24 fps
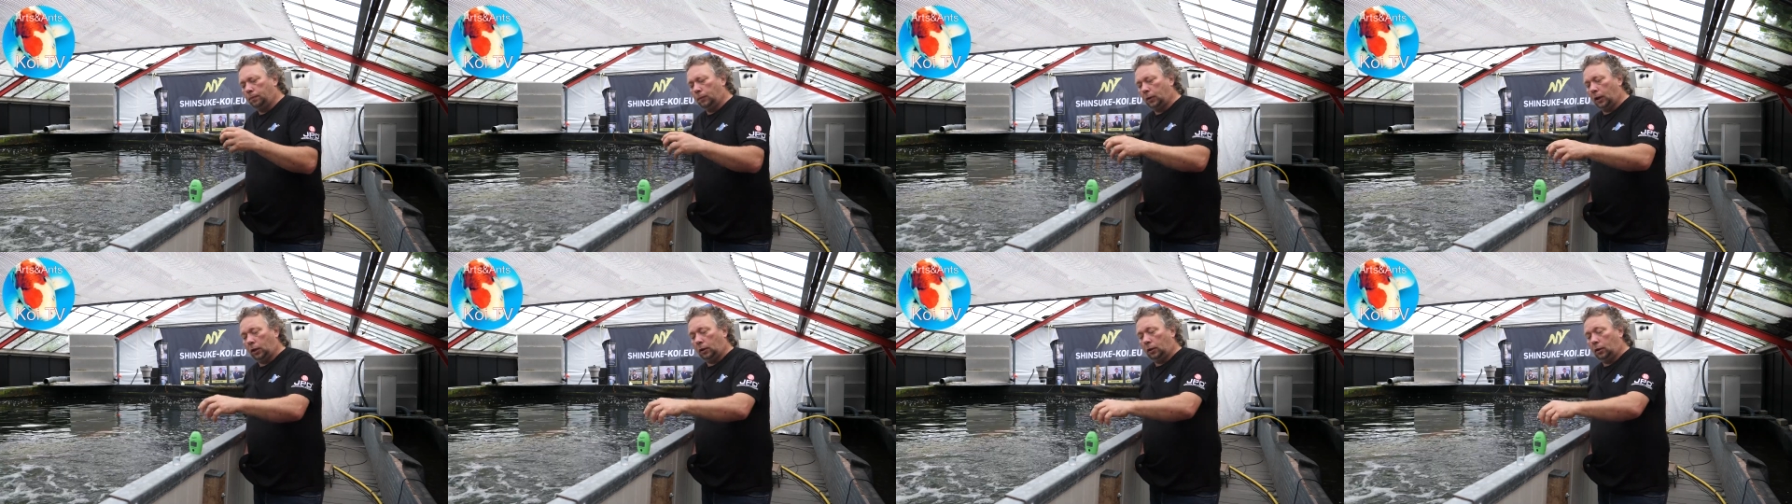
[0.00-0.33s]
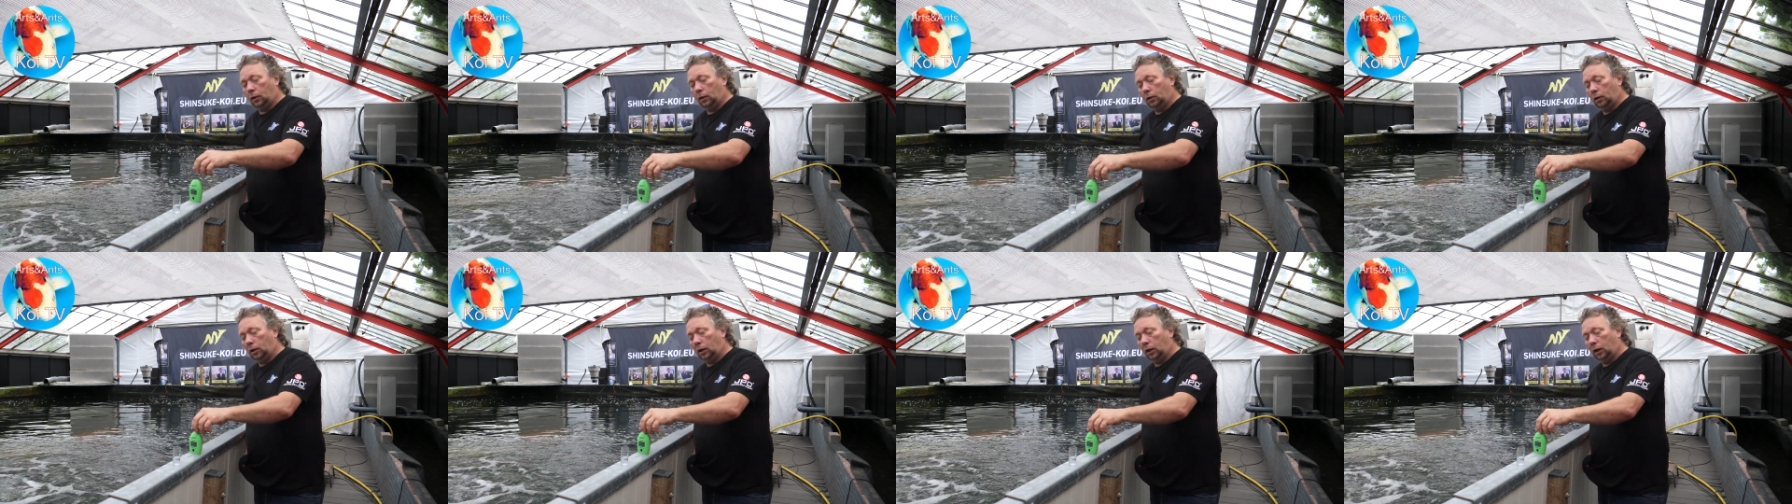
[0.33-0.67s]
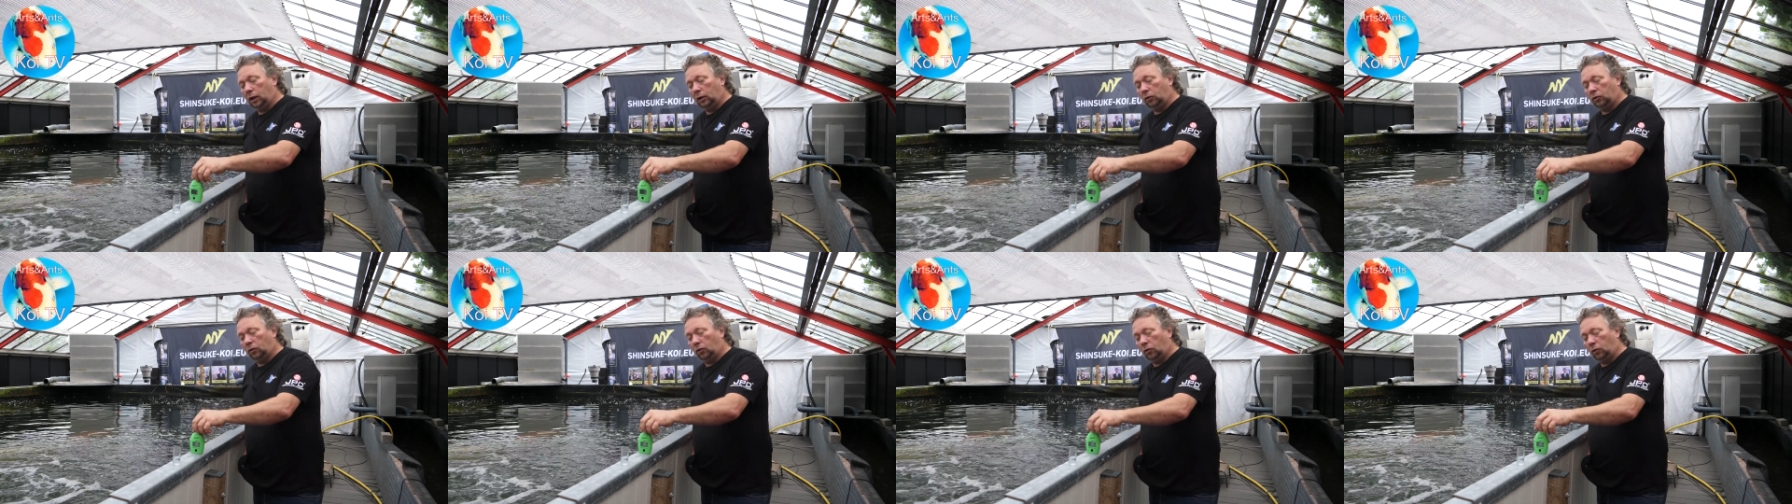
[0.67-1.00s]
yeah, the, the
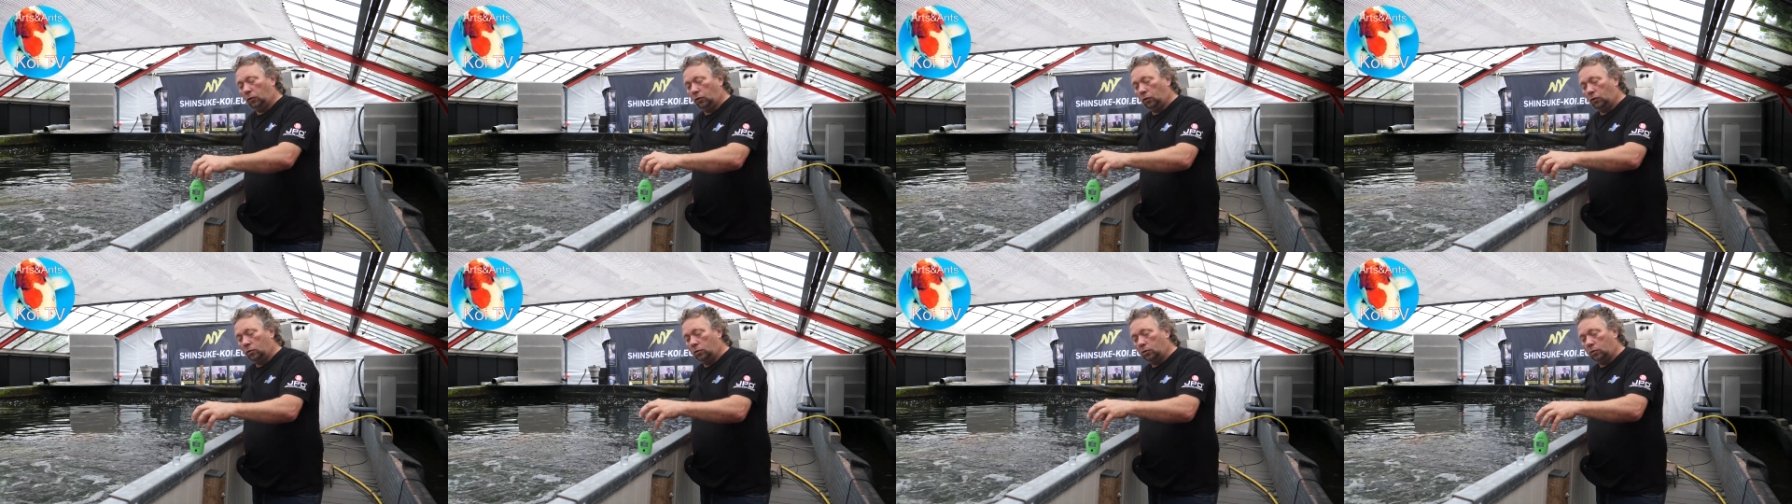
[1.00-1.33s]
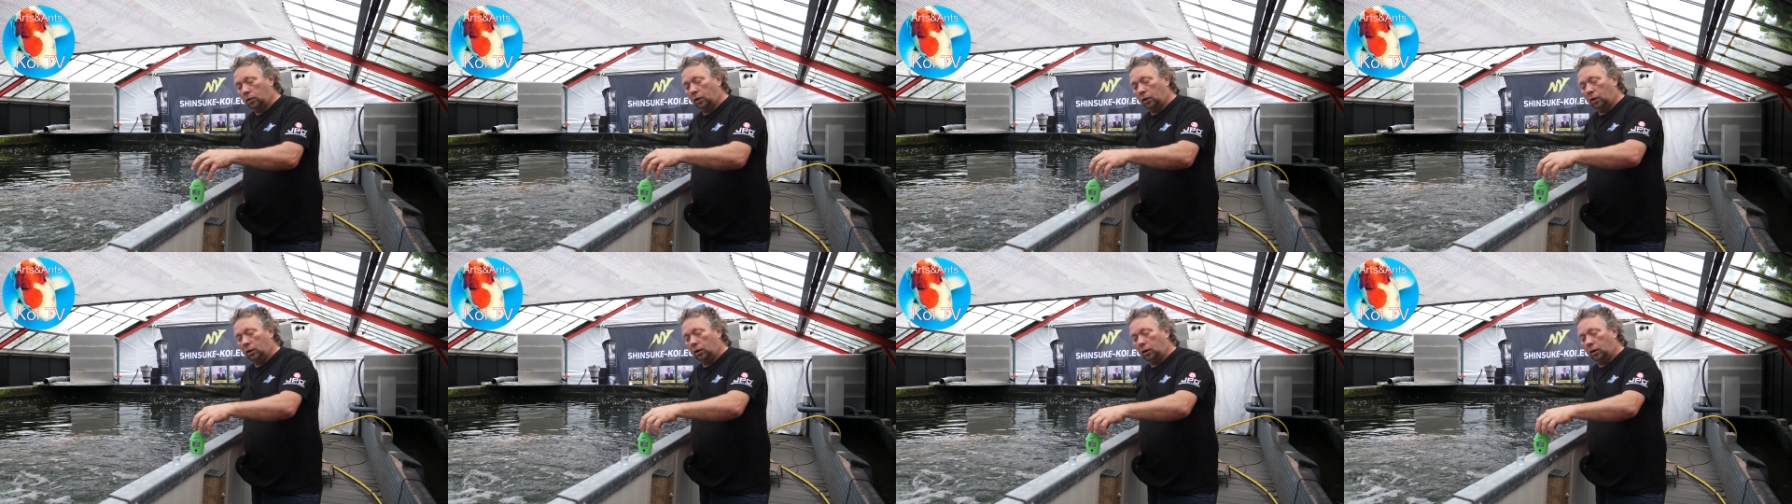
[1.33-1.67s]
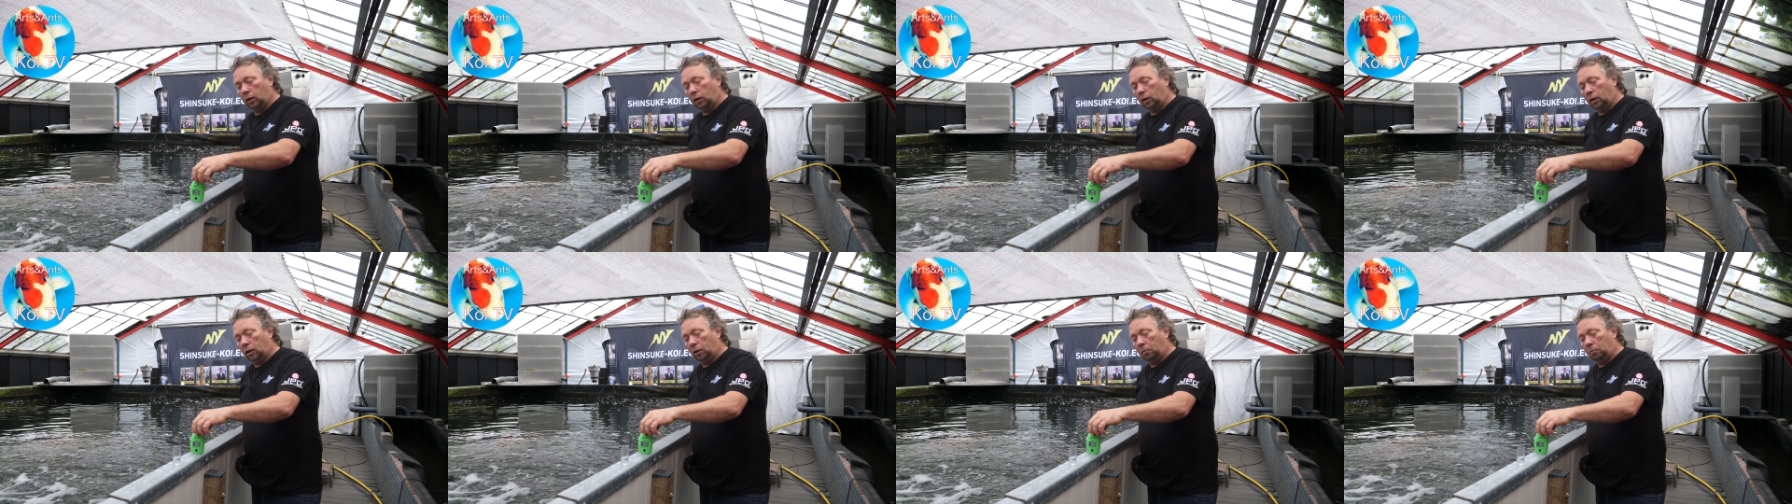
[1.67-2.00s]
little
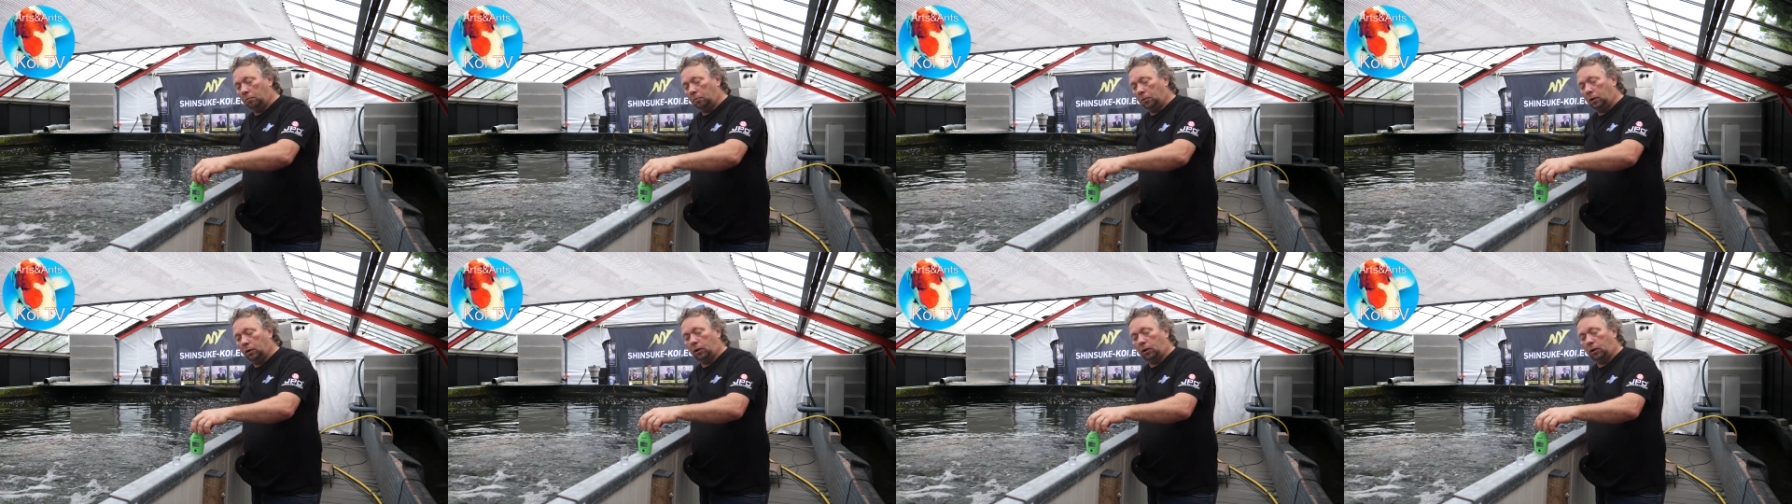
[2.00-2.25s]
uh,